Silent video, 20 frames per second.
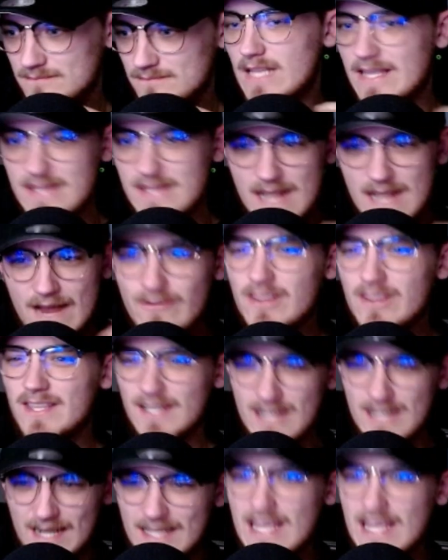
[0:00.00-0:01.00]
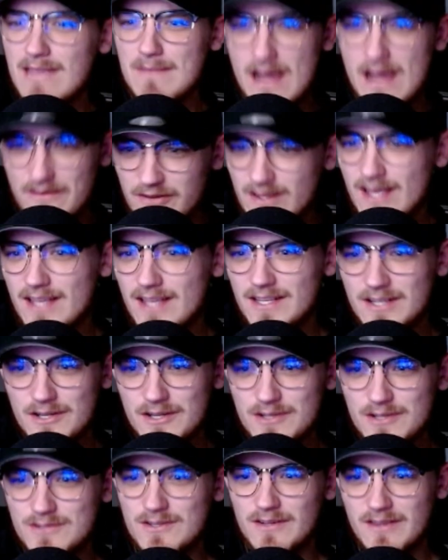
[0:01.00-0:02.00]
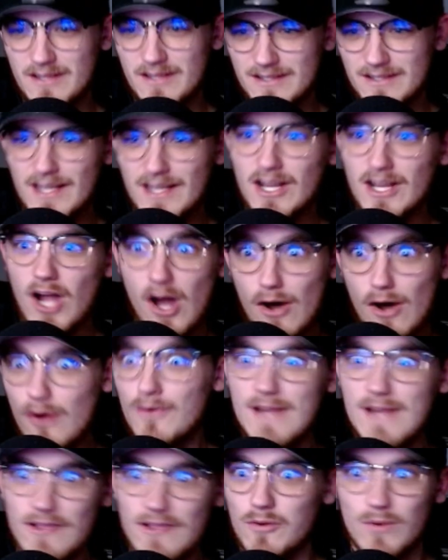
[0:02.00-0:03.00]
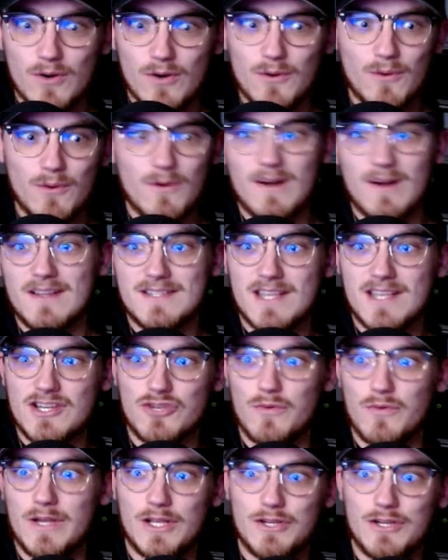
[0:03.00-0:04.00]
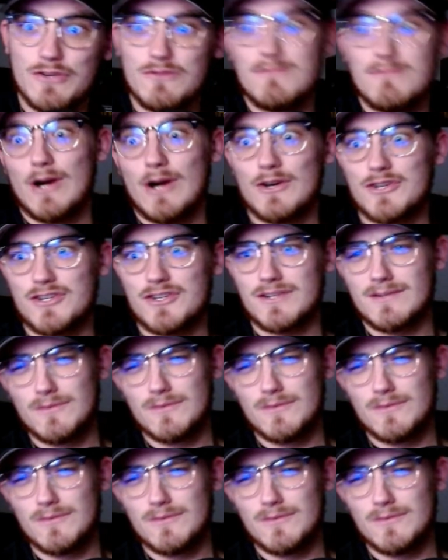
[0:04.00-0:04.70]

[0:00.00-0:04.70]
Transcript: And then everything kind of came after that. You start thinking like, oh, now that we're an organization, we can do merch.